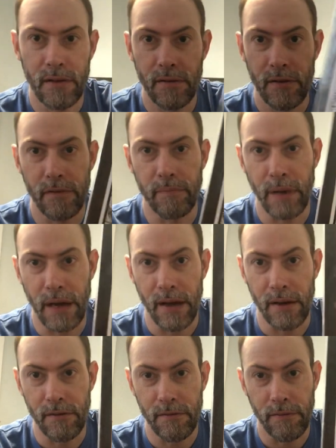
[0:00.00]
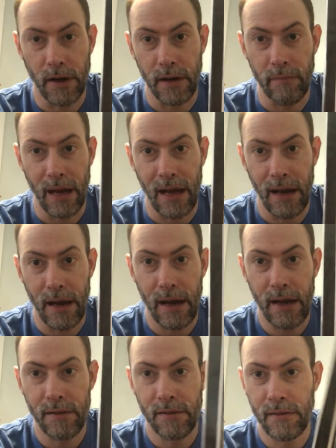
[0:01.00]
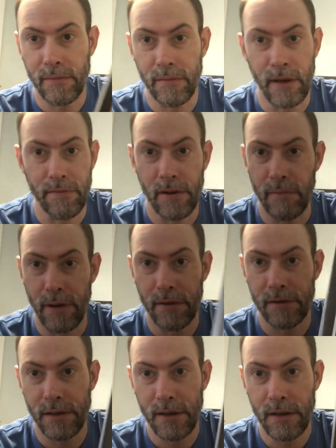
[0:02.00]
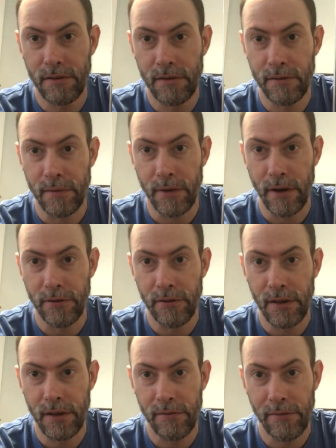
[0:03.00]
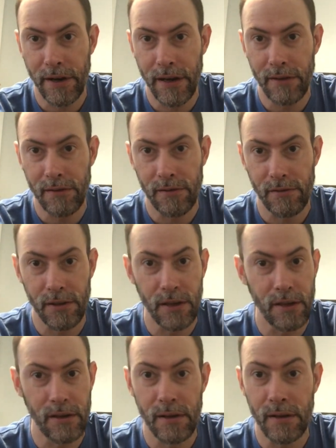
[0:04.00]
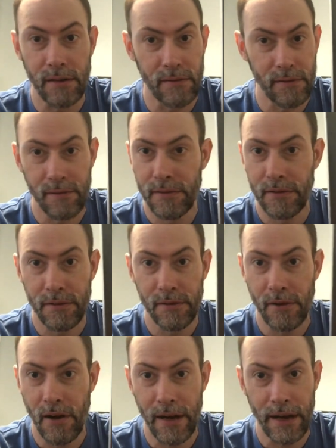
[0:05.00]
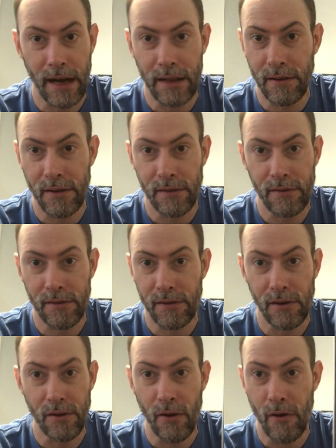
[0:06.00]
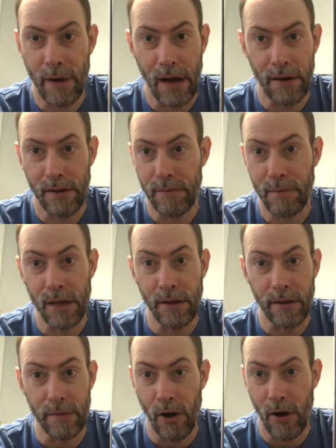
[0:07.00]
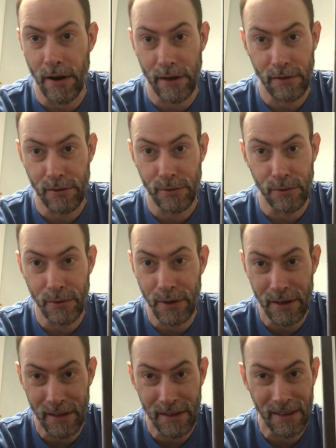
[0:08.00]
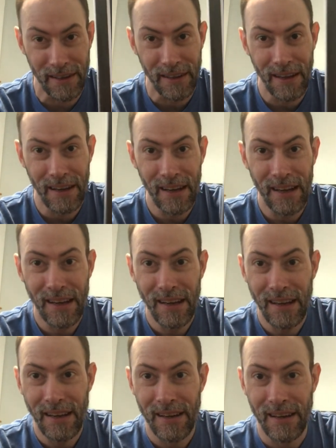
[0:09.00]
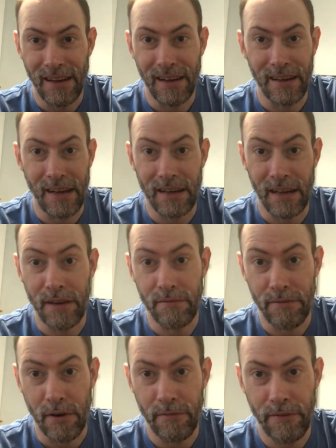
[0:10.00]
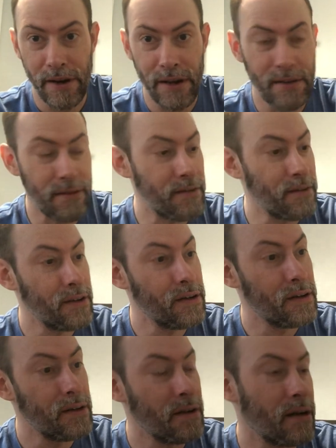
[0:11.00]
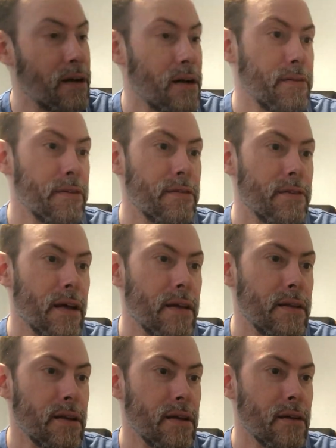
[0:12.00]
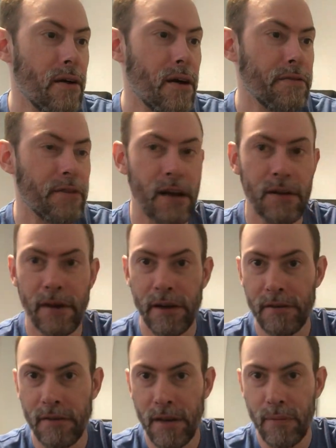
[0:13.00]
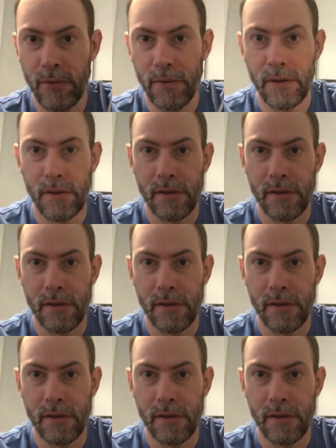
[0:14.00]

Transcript: This band is fucking badass. My friend Merti, she's from Nancy in France. She saw I got this, didn't know about it, immediately bought it too. had to get it from France. This is on the Offside Records label.